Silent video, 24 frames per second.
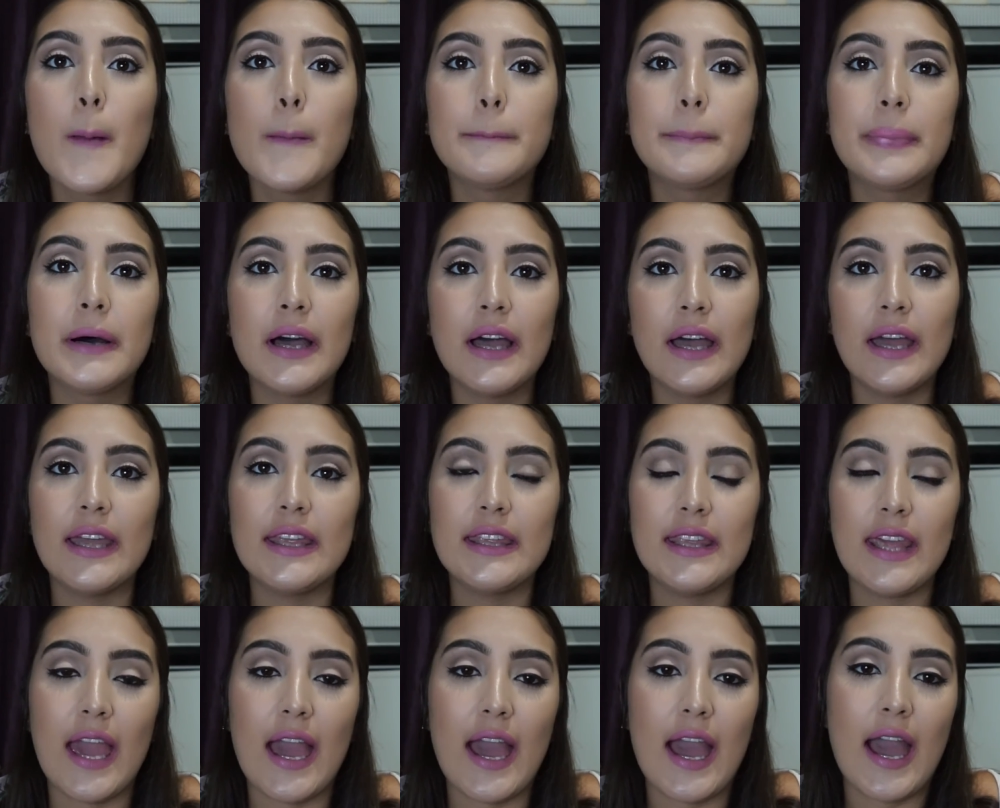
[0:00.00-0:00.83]
But
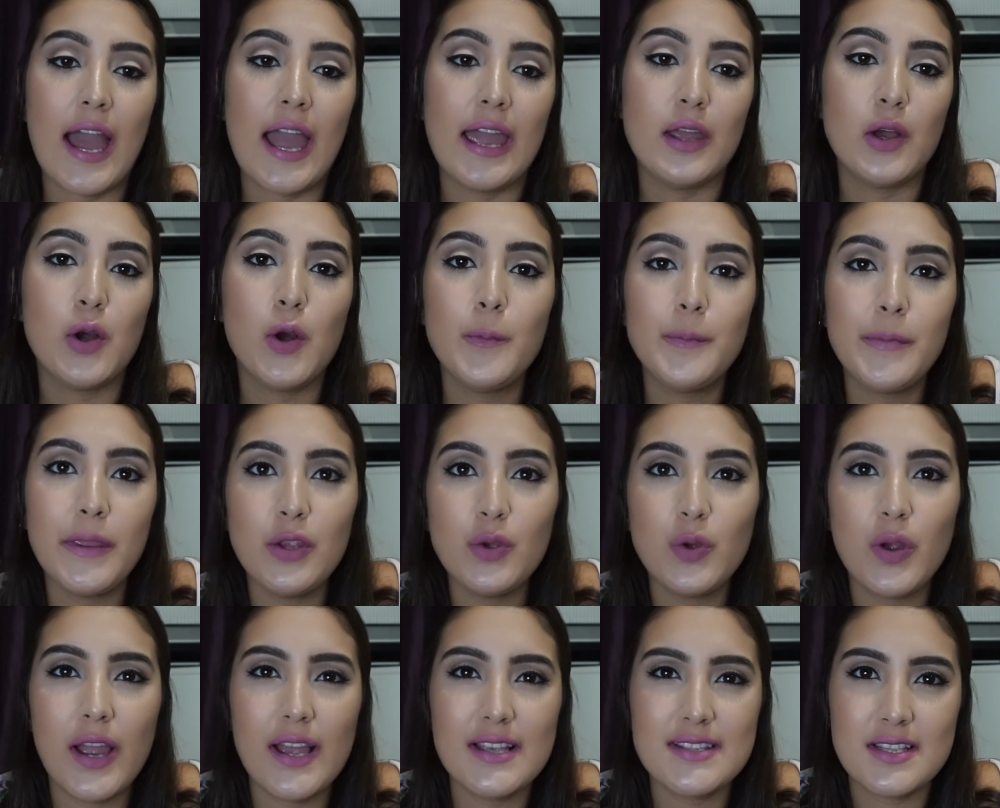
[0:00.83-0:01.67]
yeah, I hope that
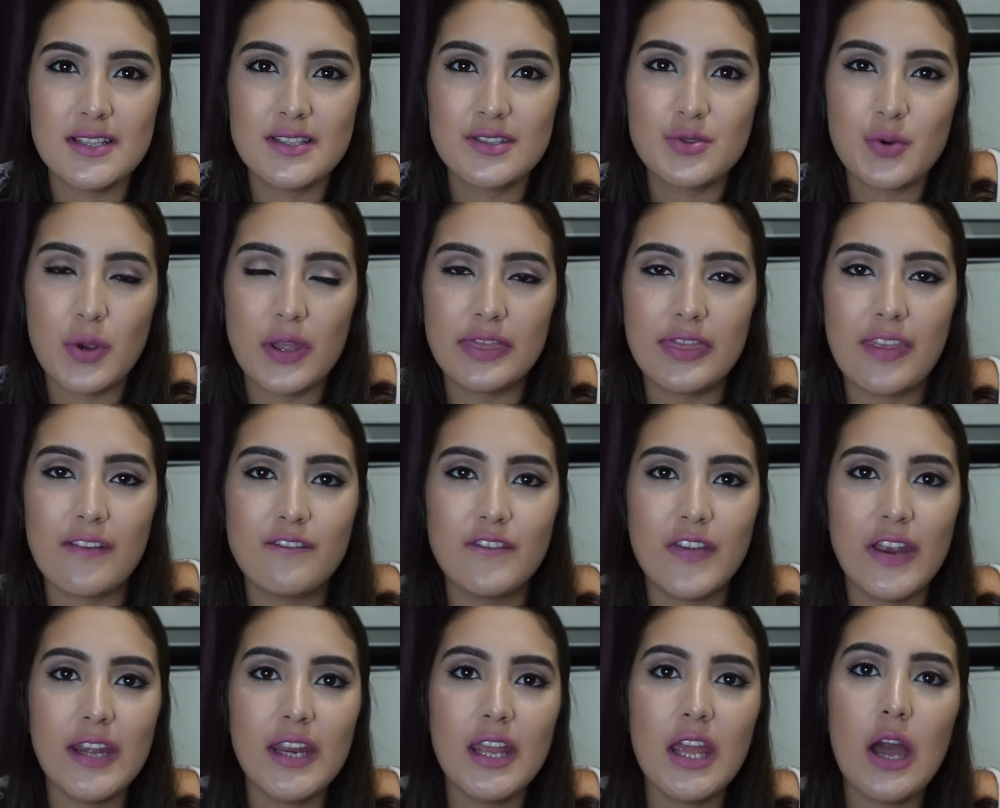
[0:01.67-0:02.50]
you guys enjoyed the
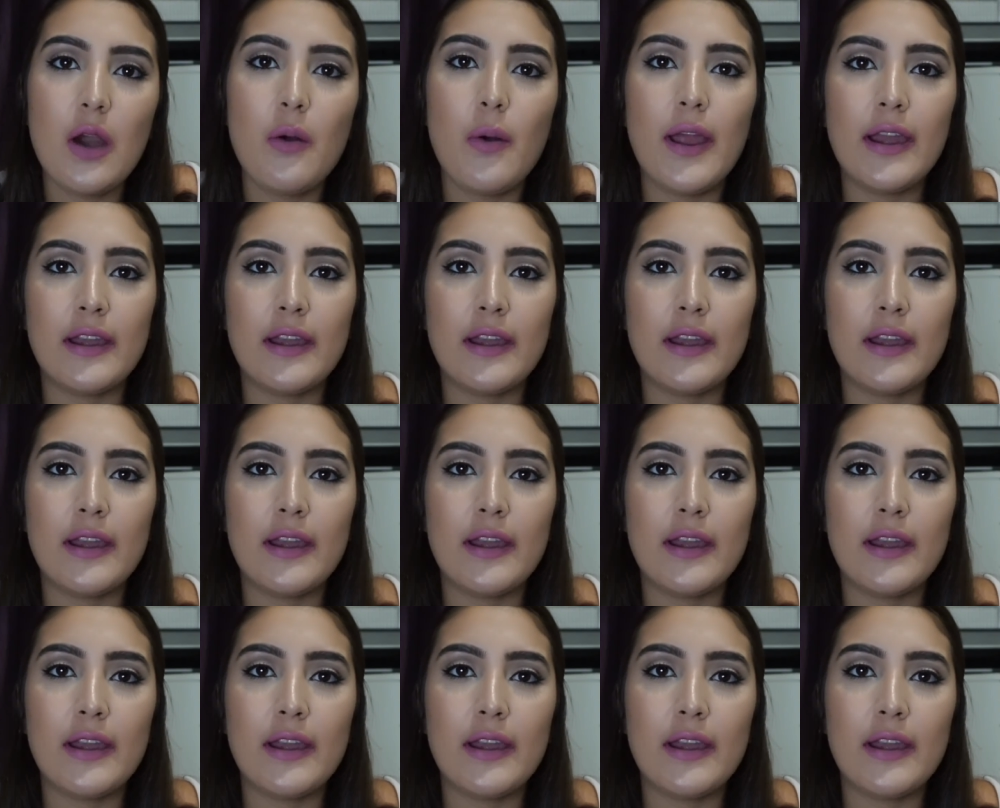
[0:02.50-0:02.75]
video,